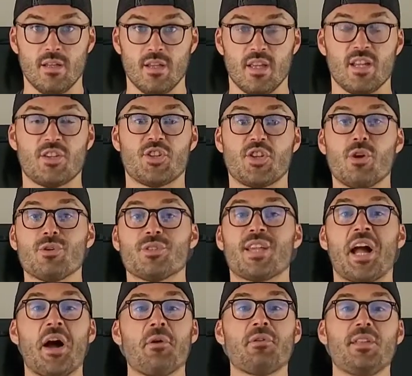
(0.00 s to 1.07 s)
It shows
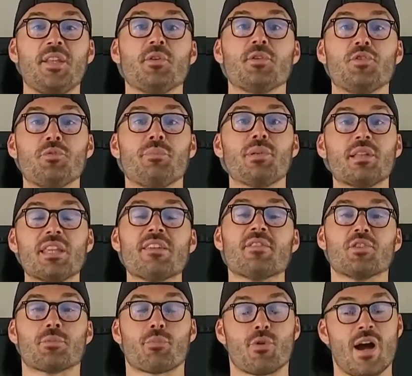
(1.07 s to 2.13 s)
how little you believe in
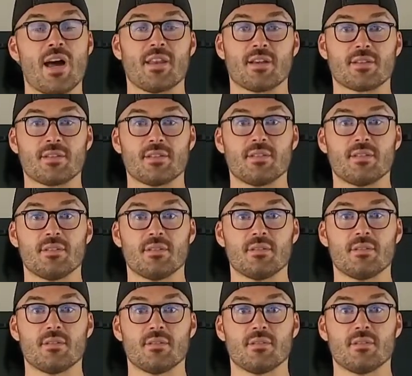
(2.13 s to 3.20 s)
your product,
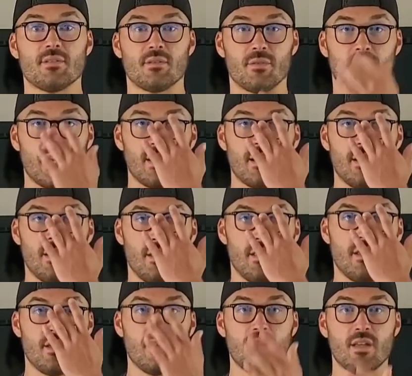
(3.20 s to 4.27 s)
right?
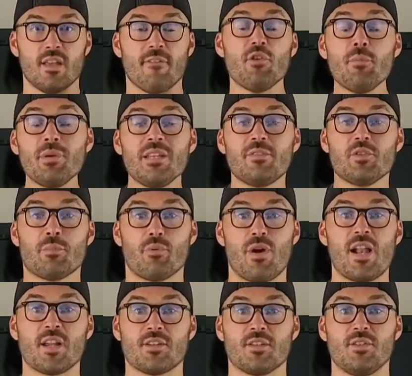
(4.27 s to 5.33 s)
If you believe in your
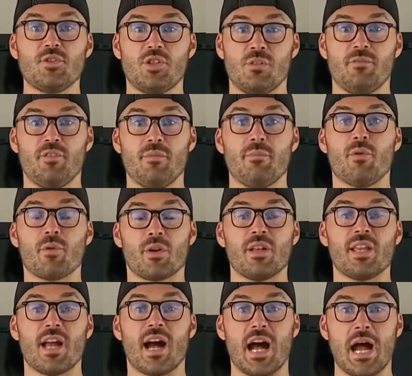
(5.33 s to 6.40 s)
products, you should feel
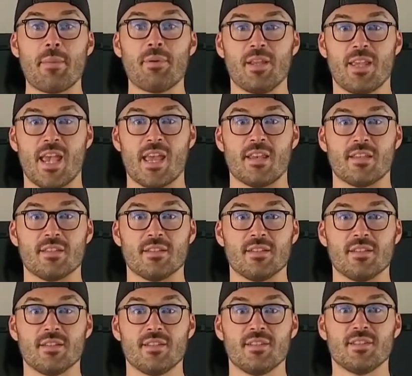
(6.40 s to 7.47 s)
morally obligated
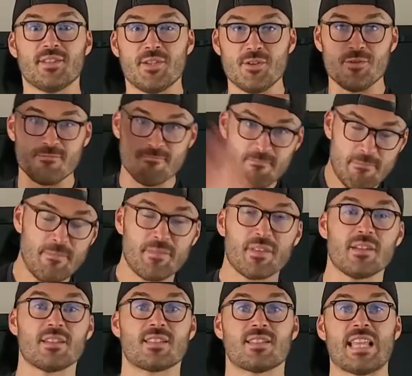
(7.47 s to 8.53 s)
to
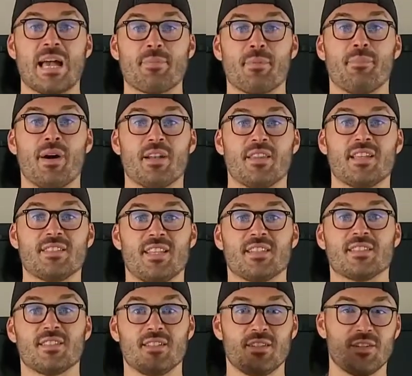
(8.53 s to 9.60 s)
slap a button that
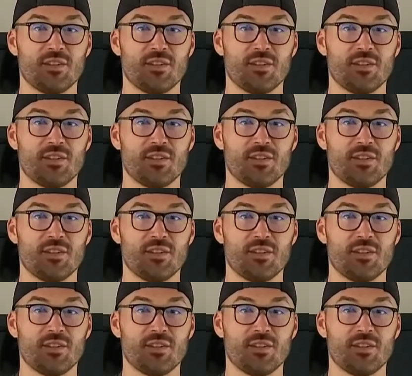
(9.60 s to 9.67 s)
says,